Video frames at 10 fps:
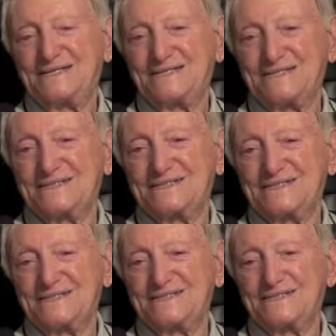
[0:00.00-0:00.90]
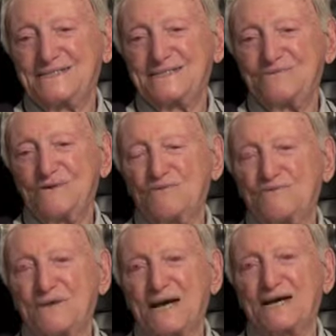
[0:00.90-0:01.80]
yeah, yeah, yeah. We
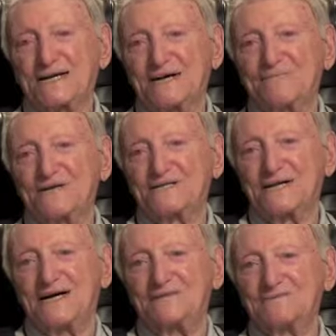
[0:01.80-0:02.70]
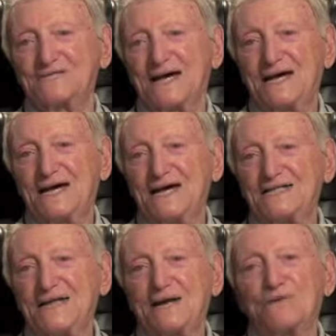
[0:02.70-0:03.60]
went back a couple of times.
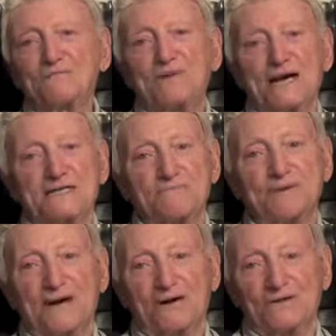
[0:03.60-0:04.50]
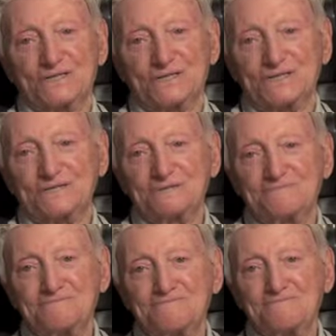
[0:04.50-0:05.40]
Then I went back to Paris
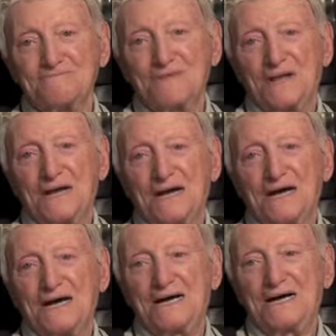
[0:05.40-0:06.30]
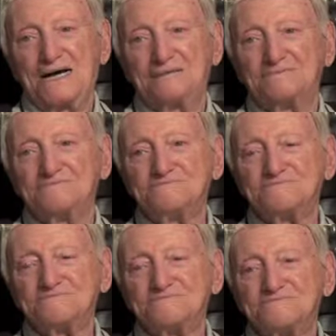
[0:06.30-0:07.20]
um,
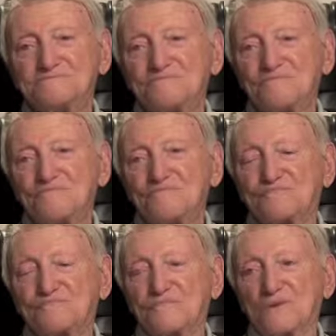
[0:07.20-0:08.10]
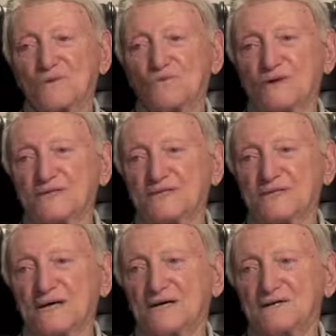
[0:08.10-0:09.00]
with.
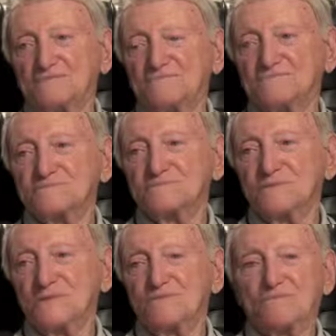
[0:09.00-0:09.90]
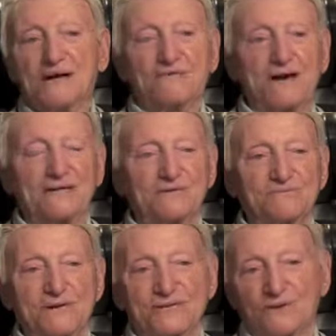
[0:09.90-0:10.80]
Um, my
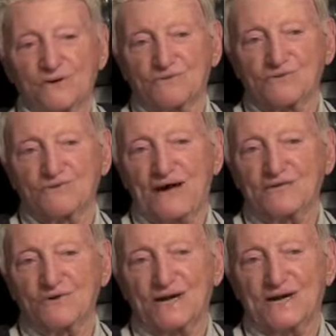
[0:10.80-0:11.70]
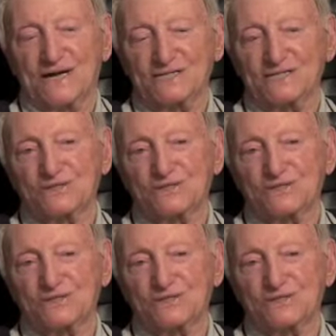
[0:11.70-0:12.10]
grand my daughter was graduating high